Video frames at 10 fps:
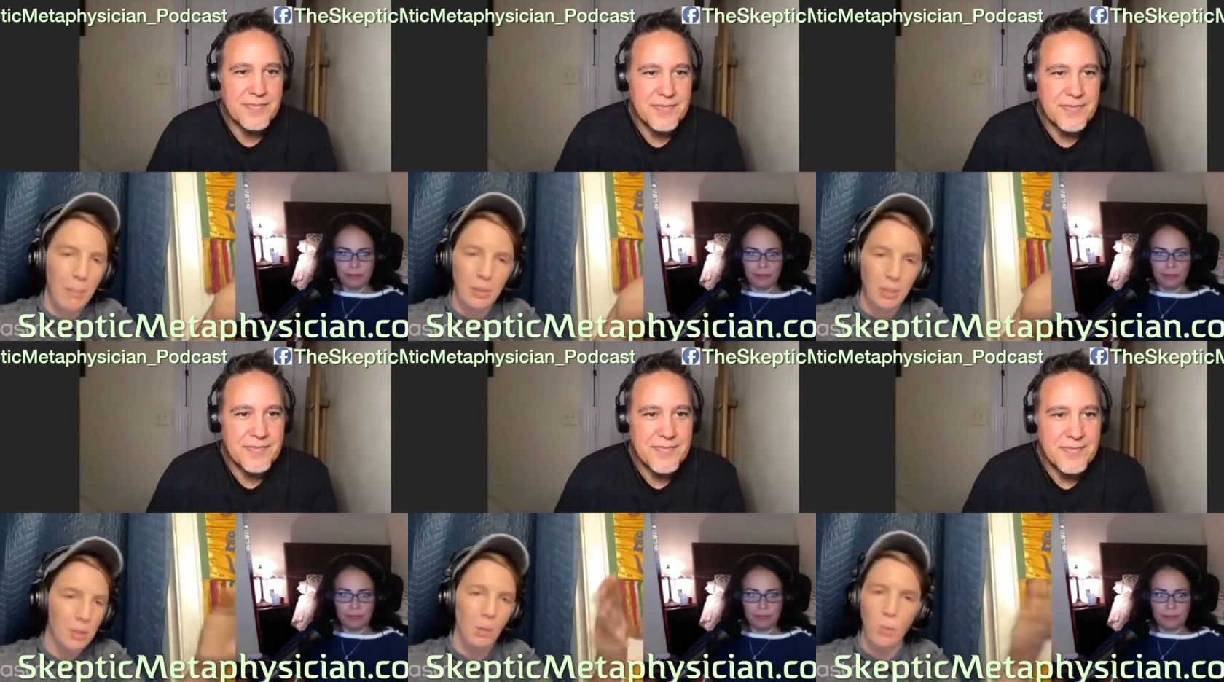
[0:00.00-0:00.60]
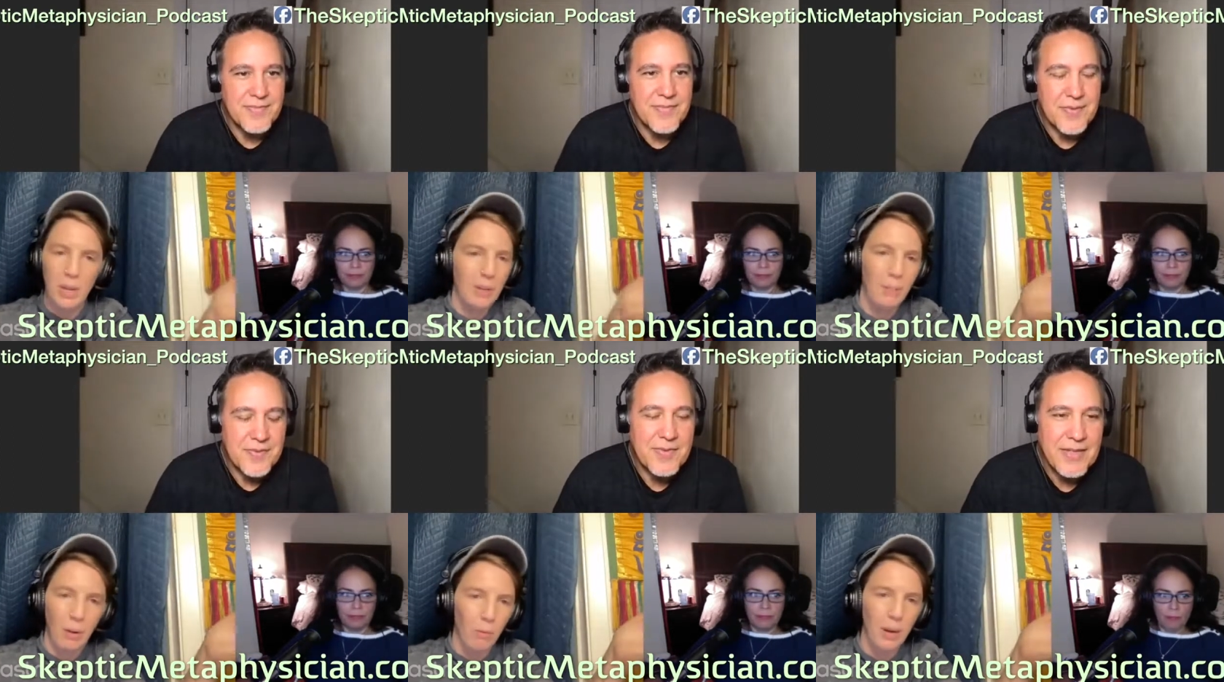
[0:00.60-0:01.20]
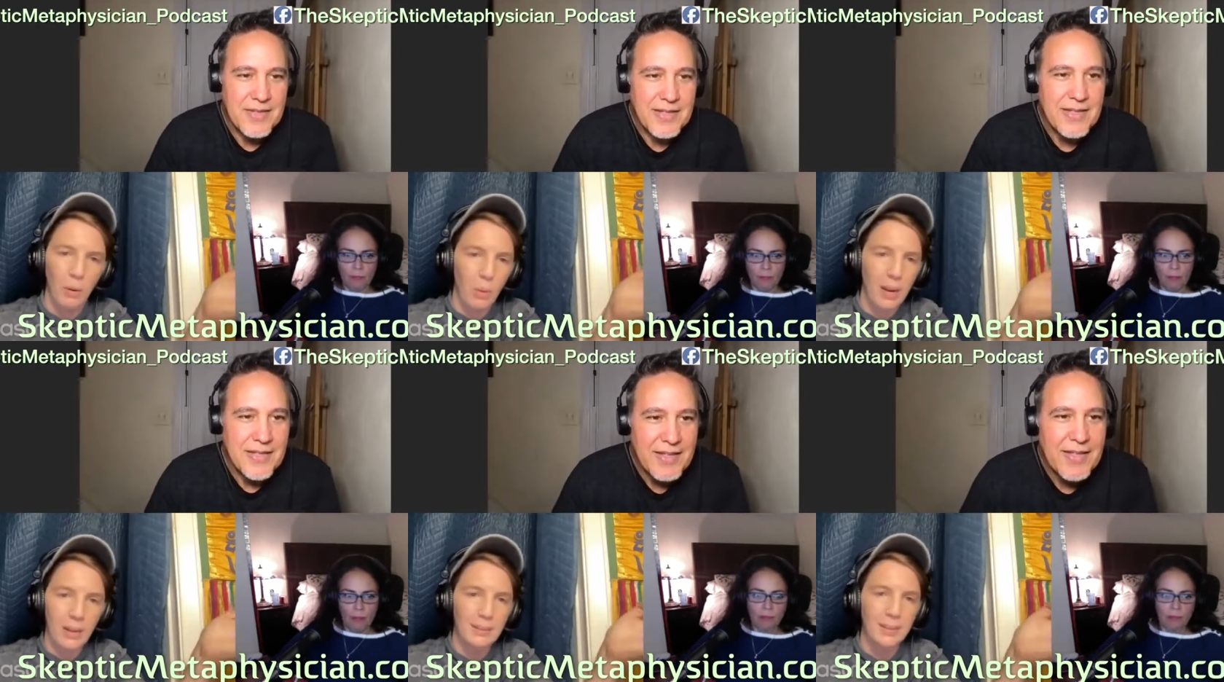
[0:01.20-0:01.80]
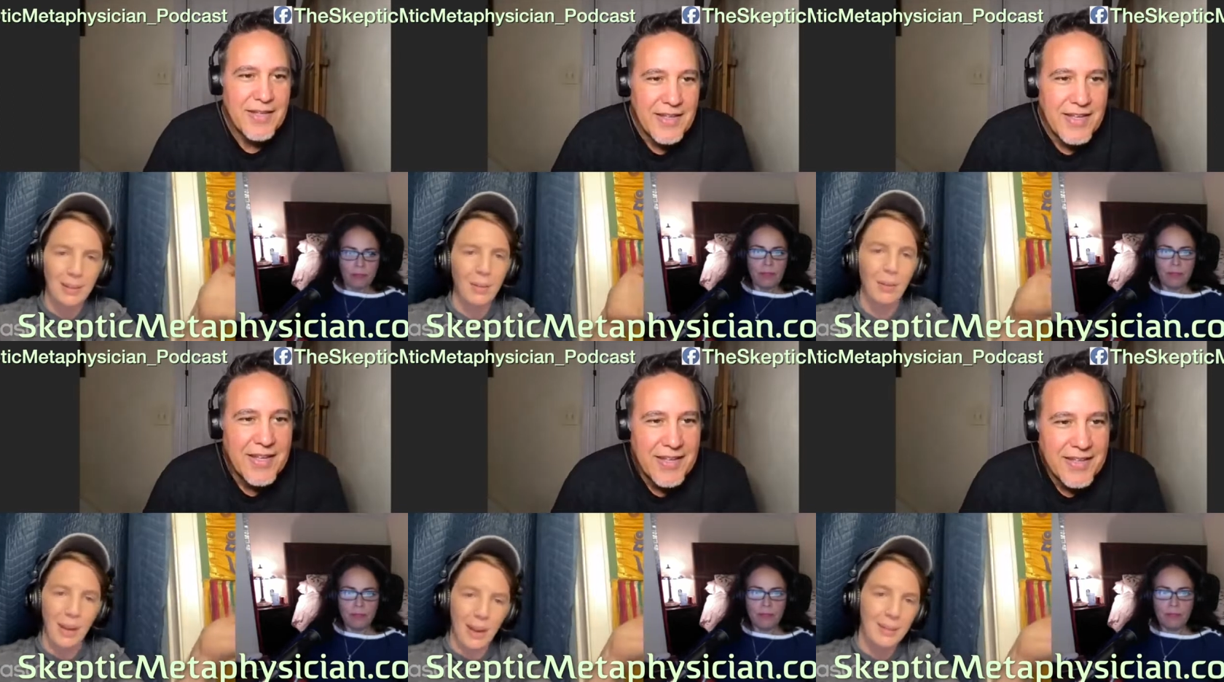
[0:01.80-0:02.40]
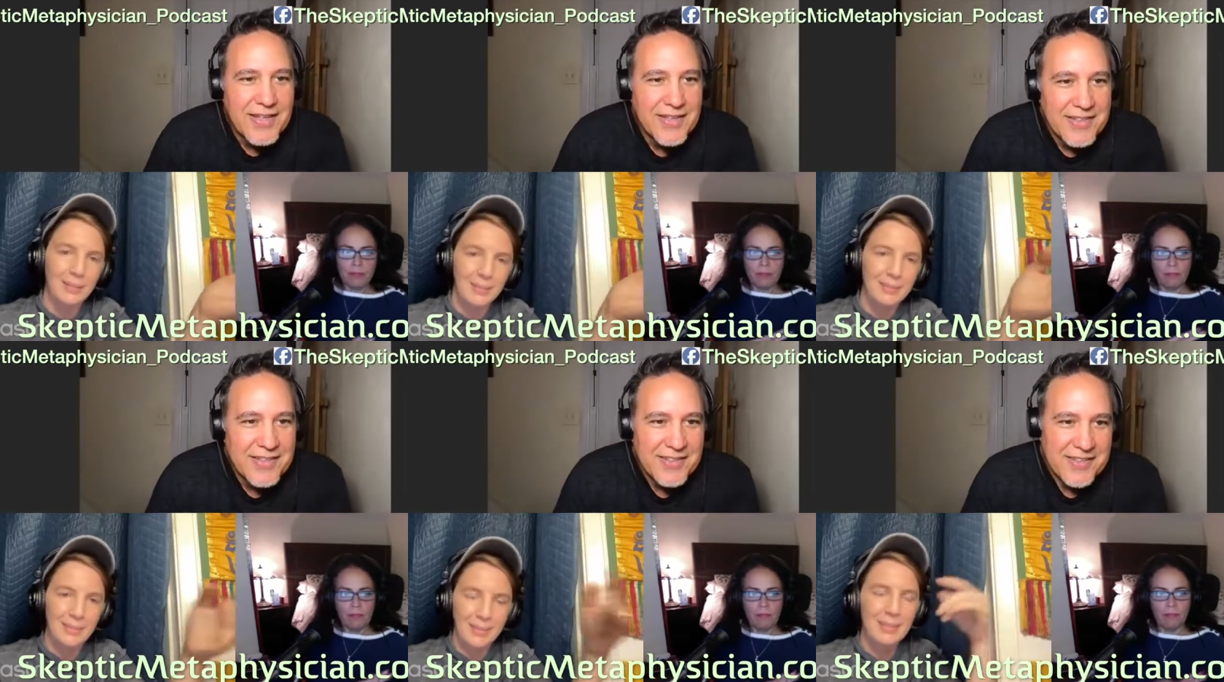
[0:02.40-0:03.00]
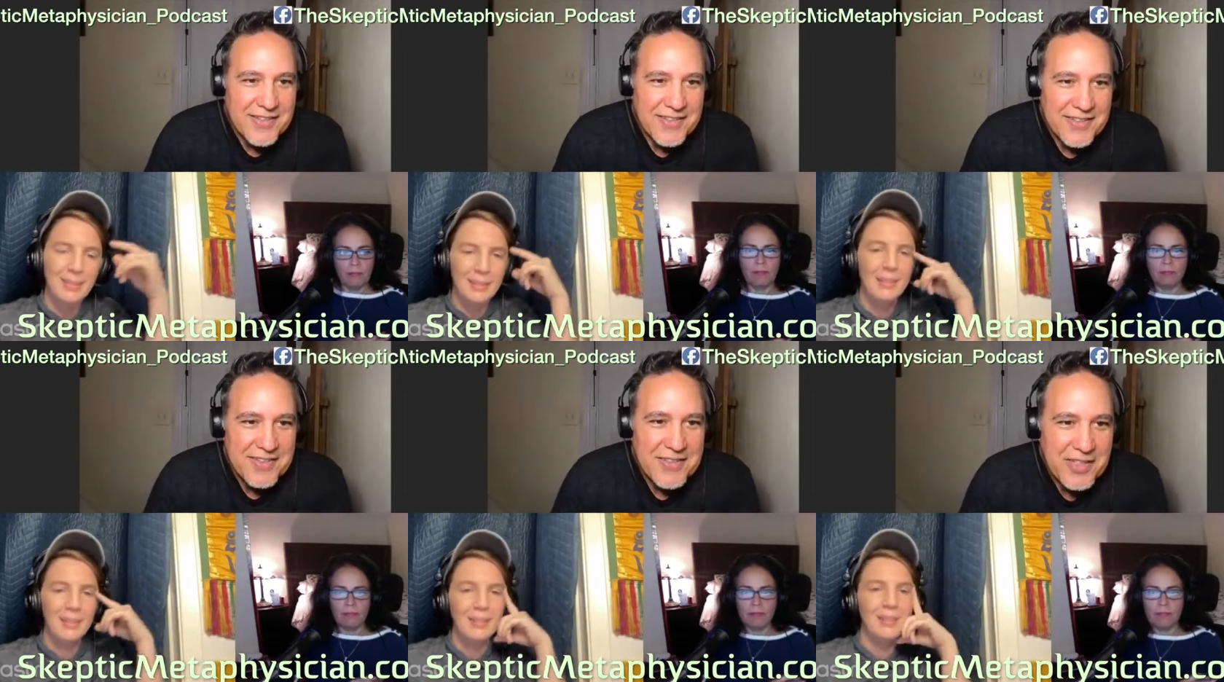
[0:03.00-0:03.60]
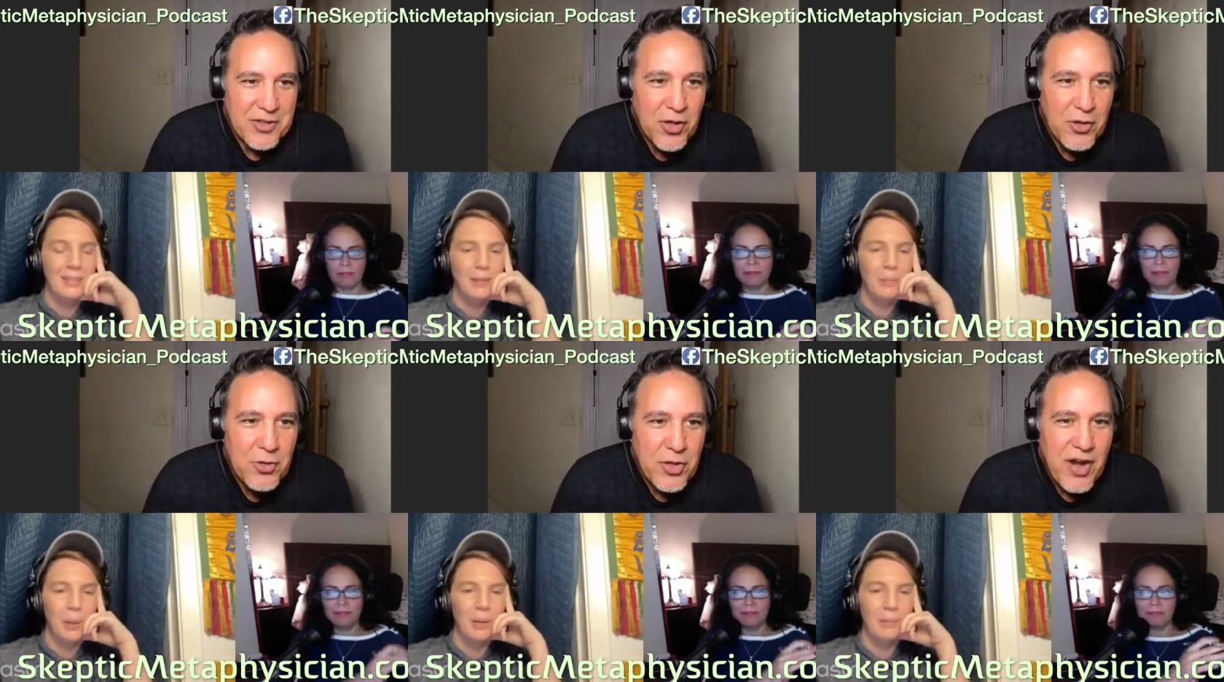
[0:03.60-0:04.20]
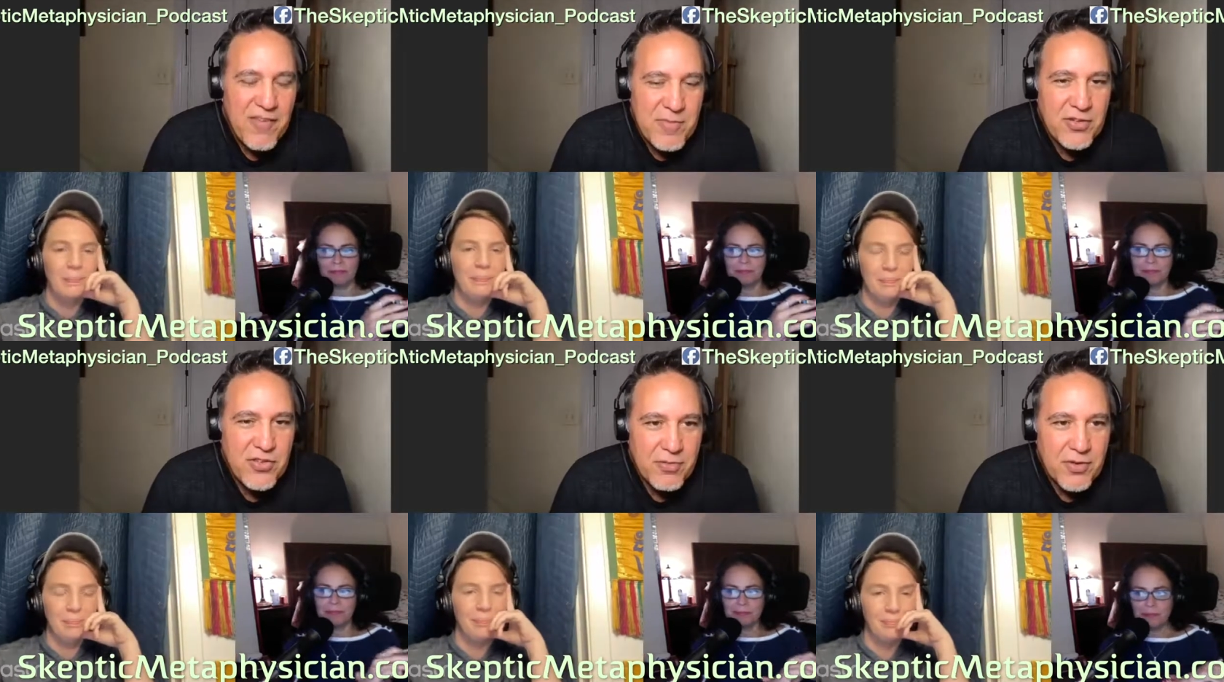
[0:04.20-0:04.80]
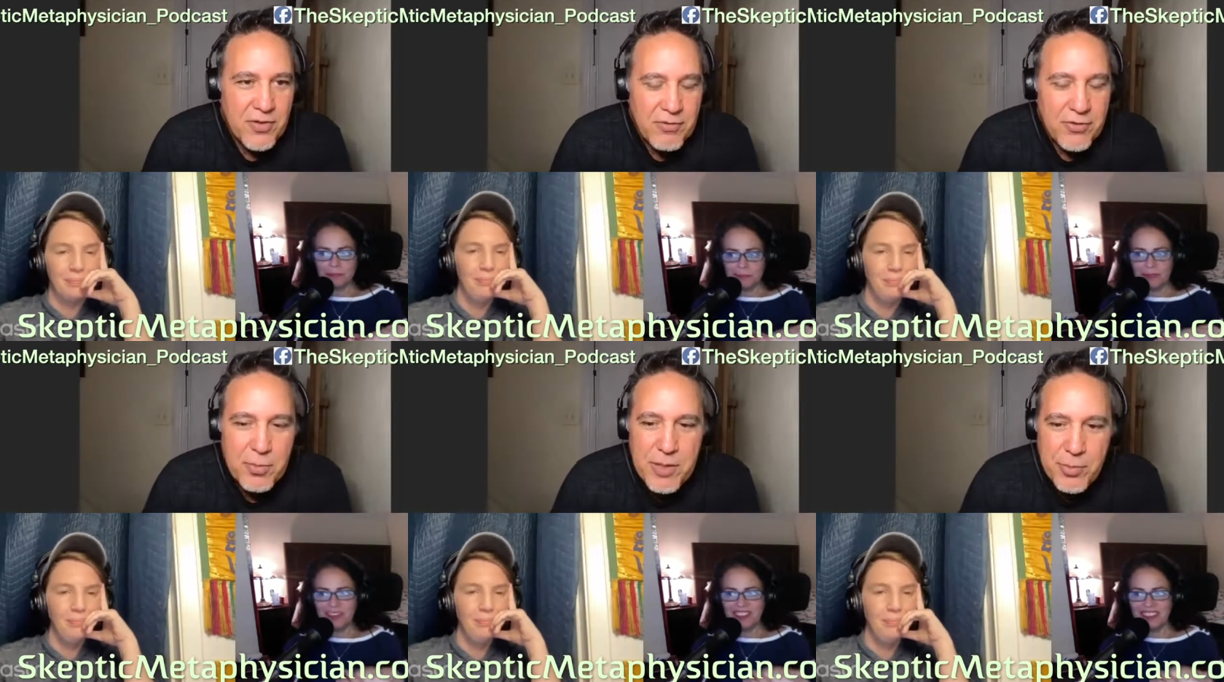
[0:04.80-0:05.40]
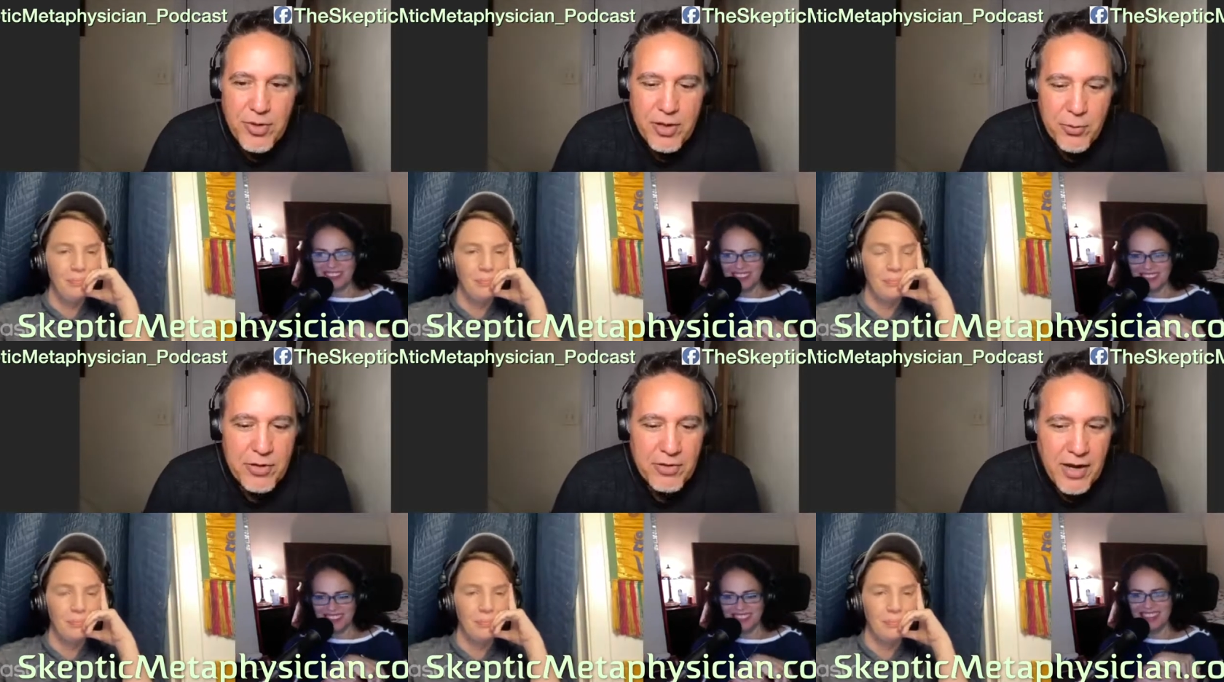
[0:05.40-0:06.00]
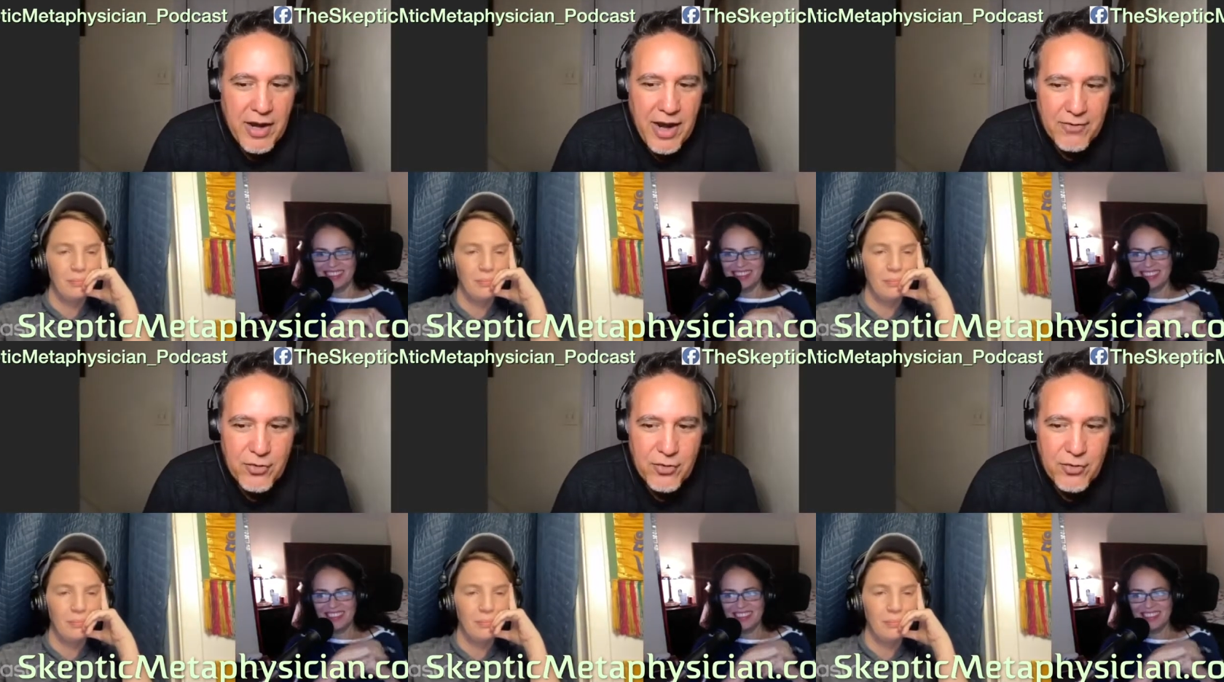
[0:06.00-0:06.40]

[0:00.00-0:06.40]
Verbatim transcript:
Speaker 1: happened and you can weed them out right away it's like okay
Speaker 2: yeah yeah no there have been some a few people that we